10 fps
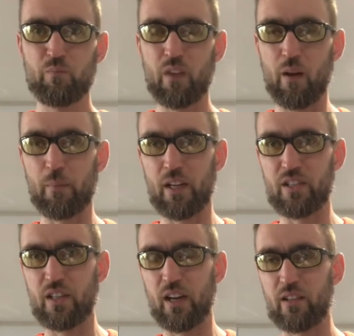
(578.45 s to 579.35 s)
How many
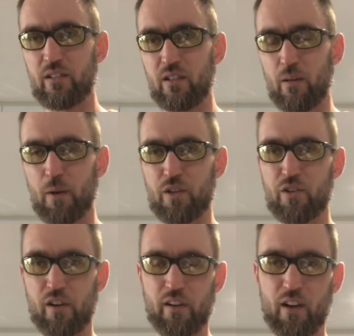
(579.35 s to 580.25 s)
sticks, how much
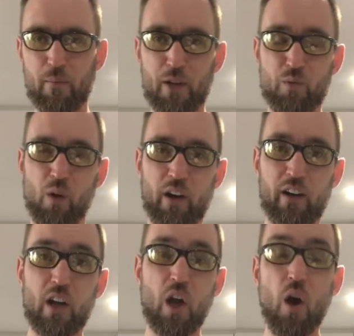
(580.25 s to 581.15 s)
dirt, how much water.
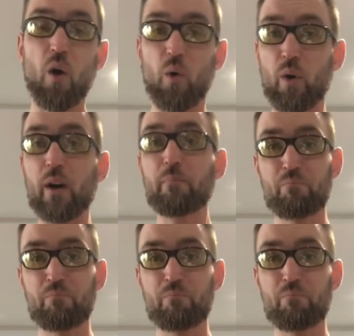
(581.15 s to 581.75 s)
Or